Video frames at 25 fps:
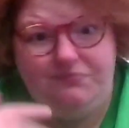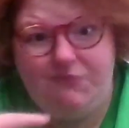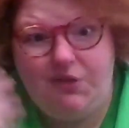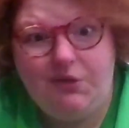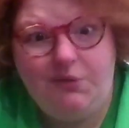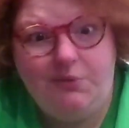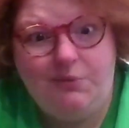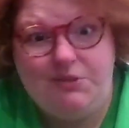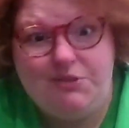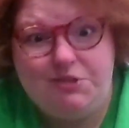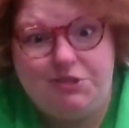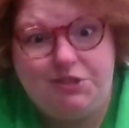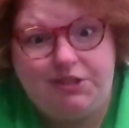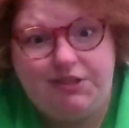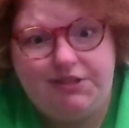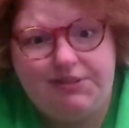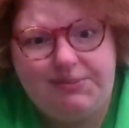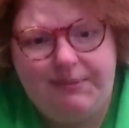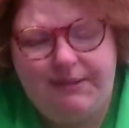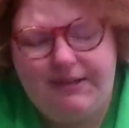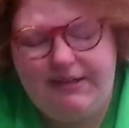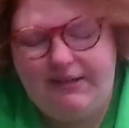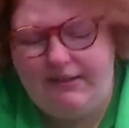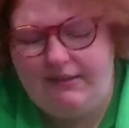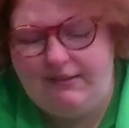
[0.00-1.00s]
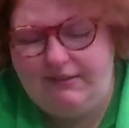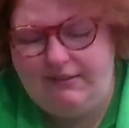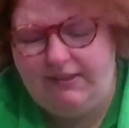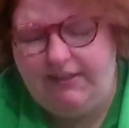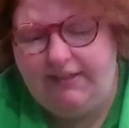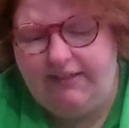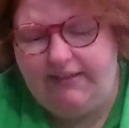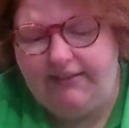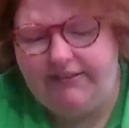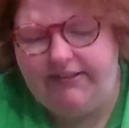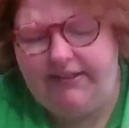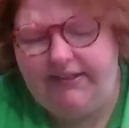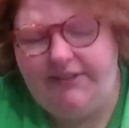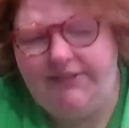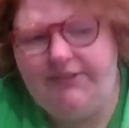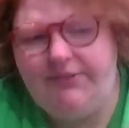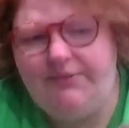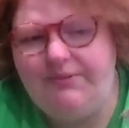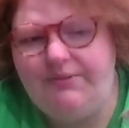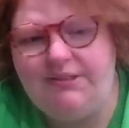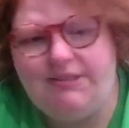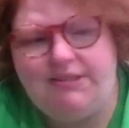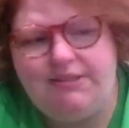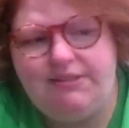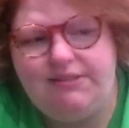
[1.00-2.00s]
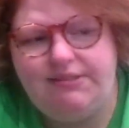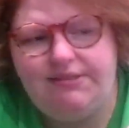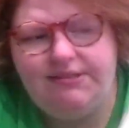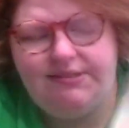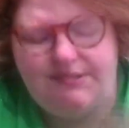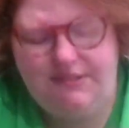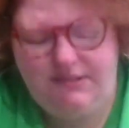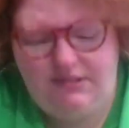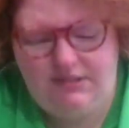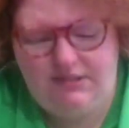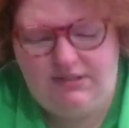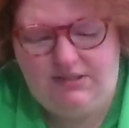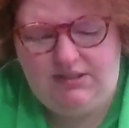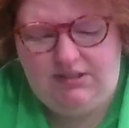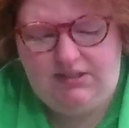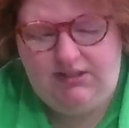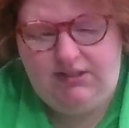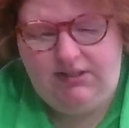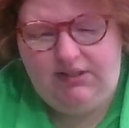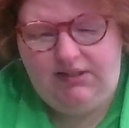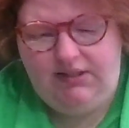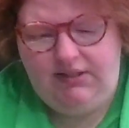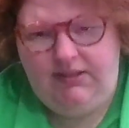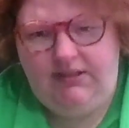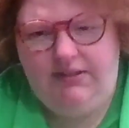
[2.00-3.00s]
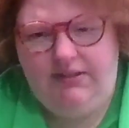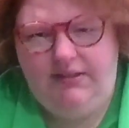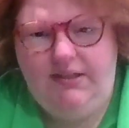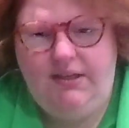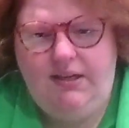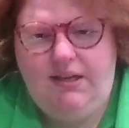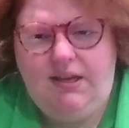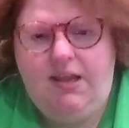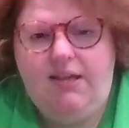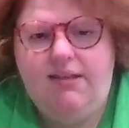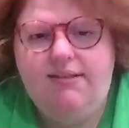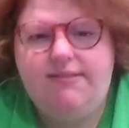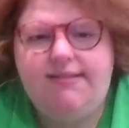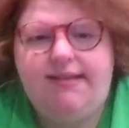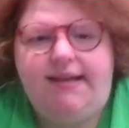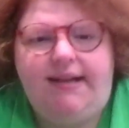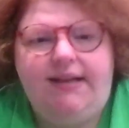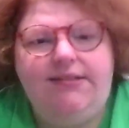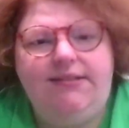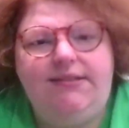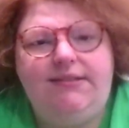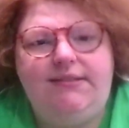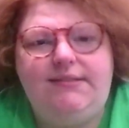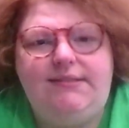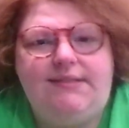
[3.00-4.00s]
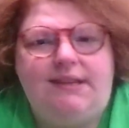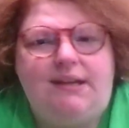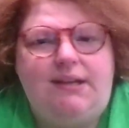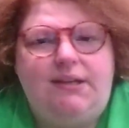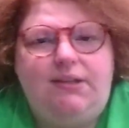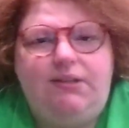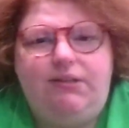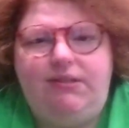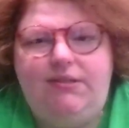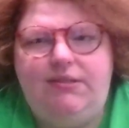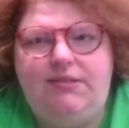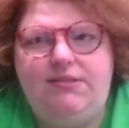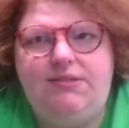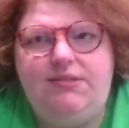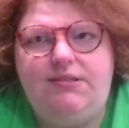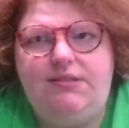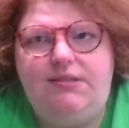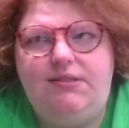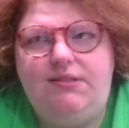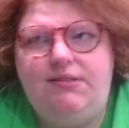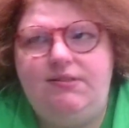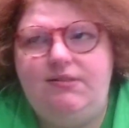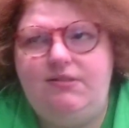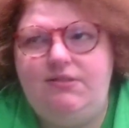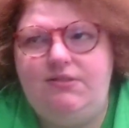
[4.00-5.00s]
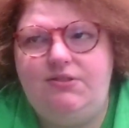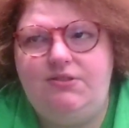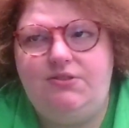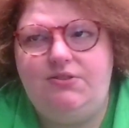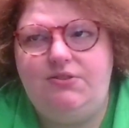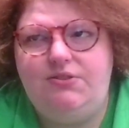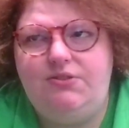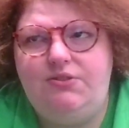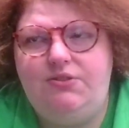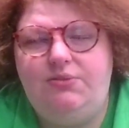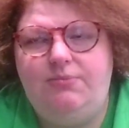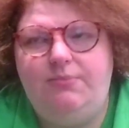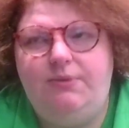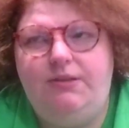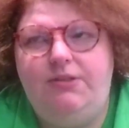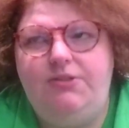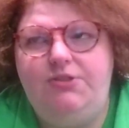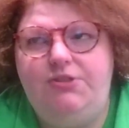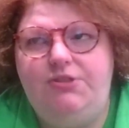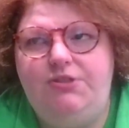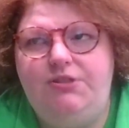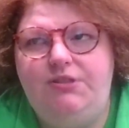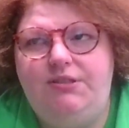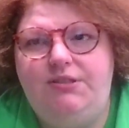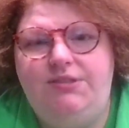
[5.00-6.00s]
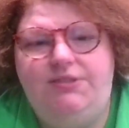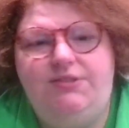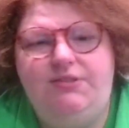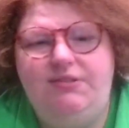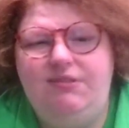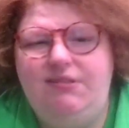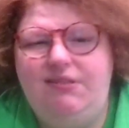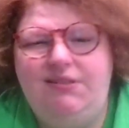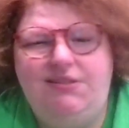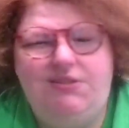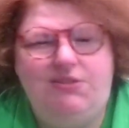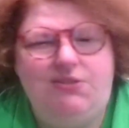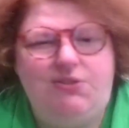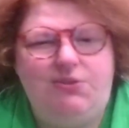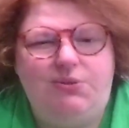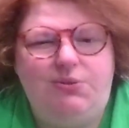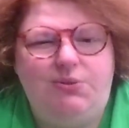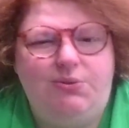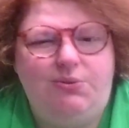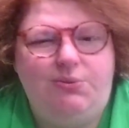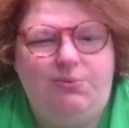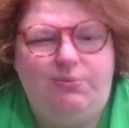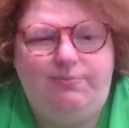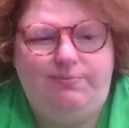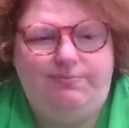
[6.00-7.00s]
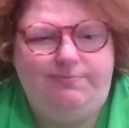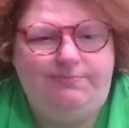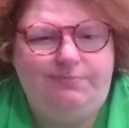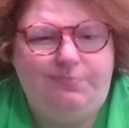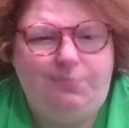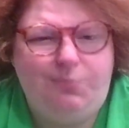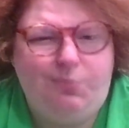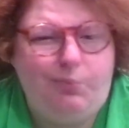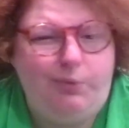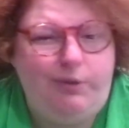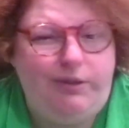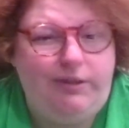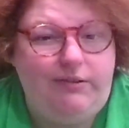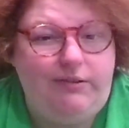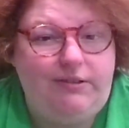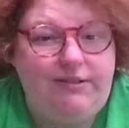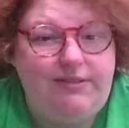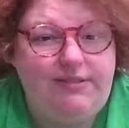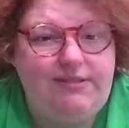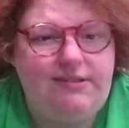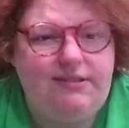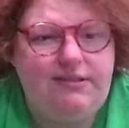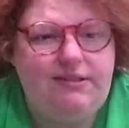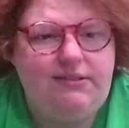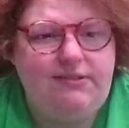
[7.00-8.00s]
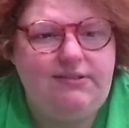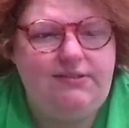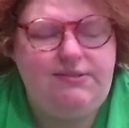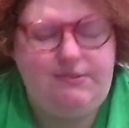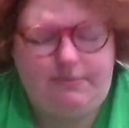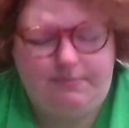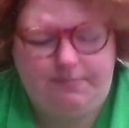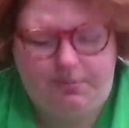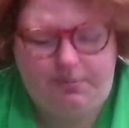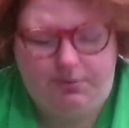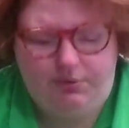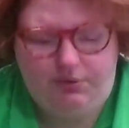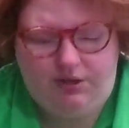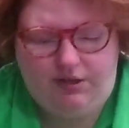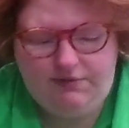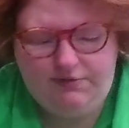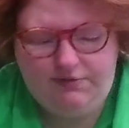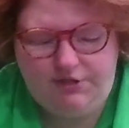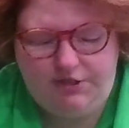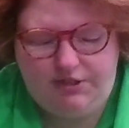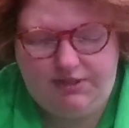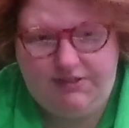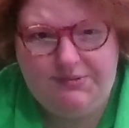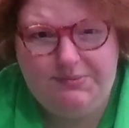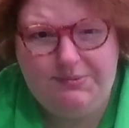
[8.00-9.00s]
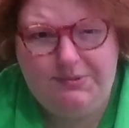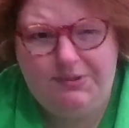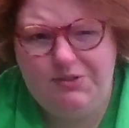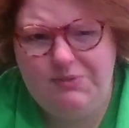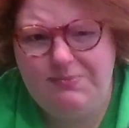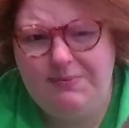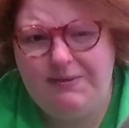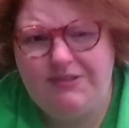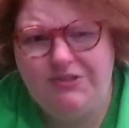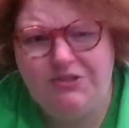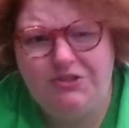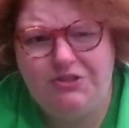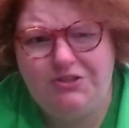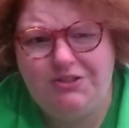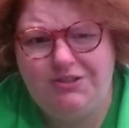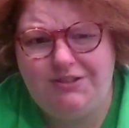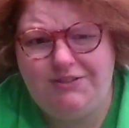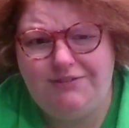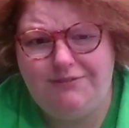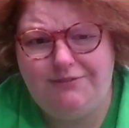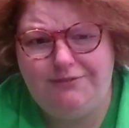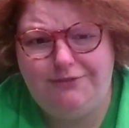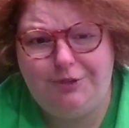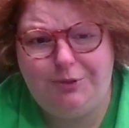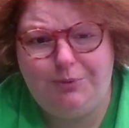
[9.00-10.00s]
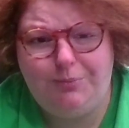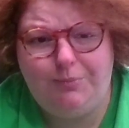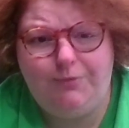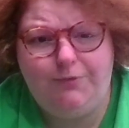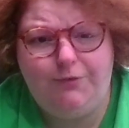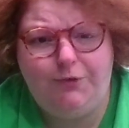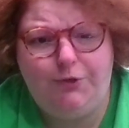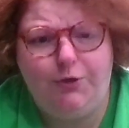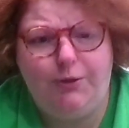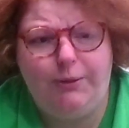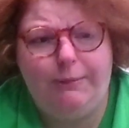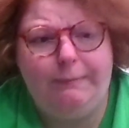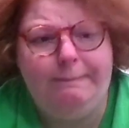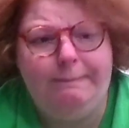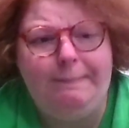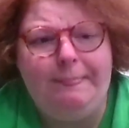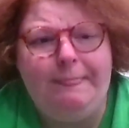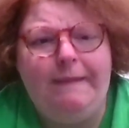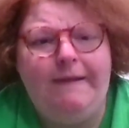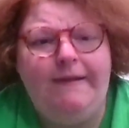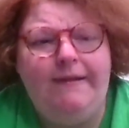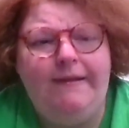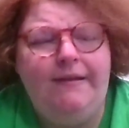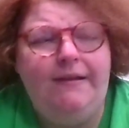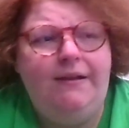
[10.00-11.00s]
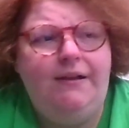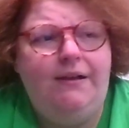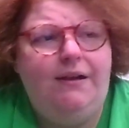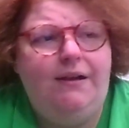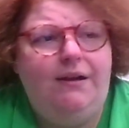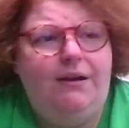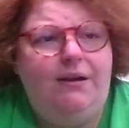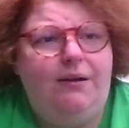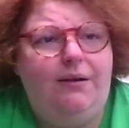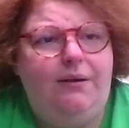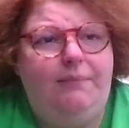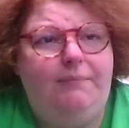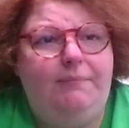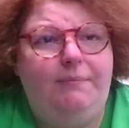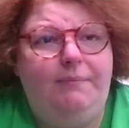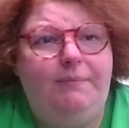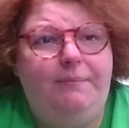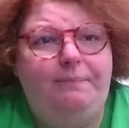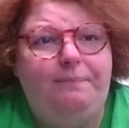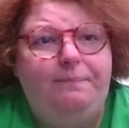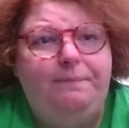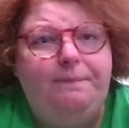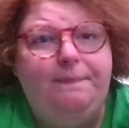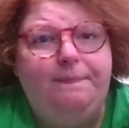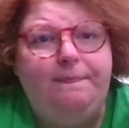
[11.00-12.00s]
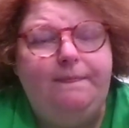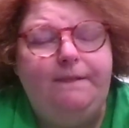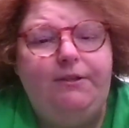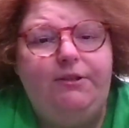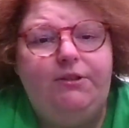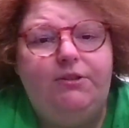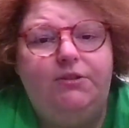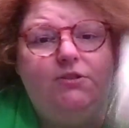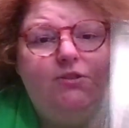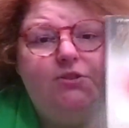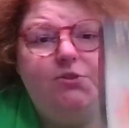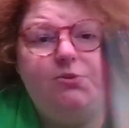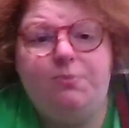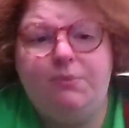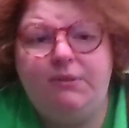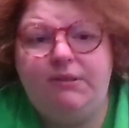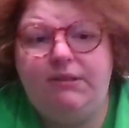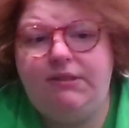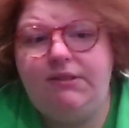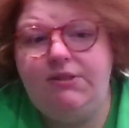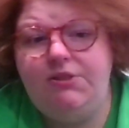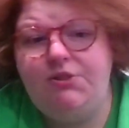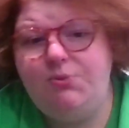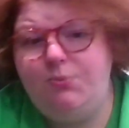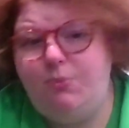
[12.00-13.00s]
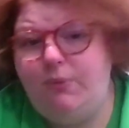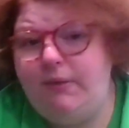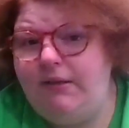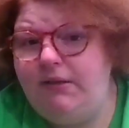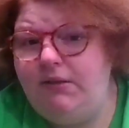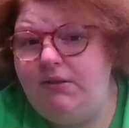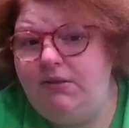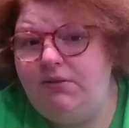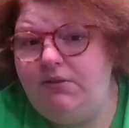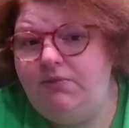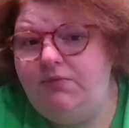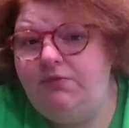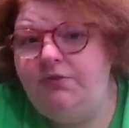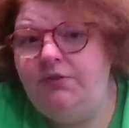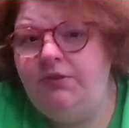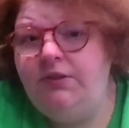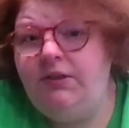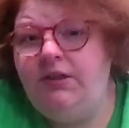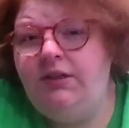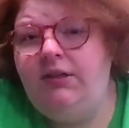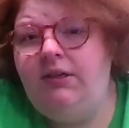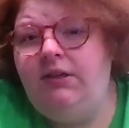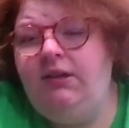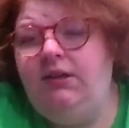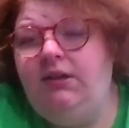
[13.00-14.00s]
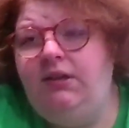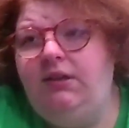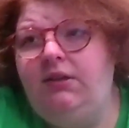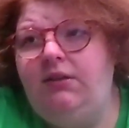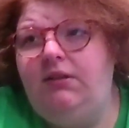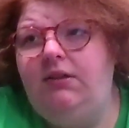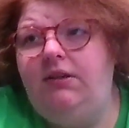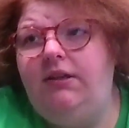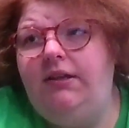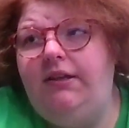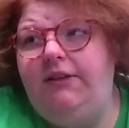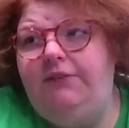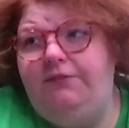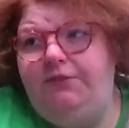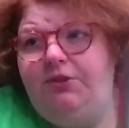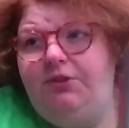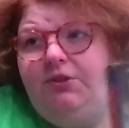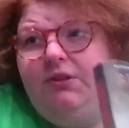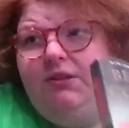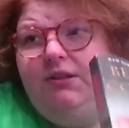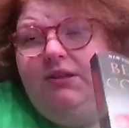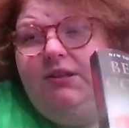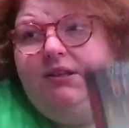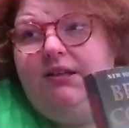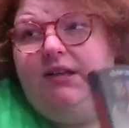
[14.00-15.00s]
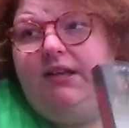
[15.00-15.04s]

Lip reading: with Shakespeare. I don't think his acting style, he's just too much. He's too realistic to pull off Shakespeare, especially in a film form. The 2012, if you can get a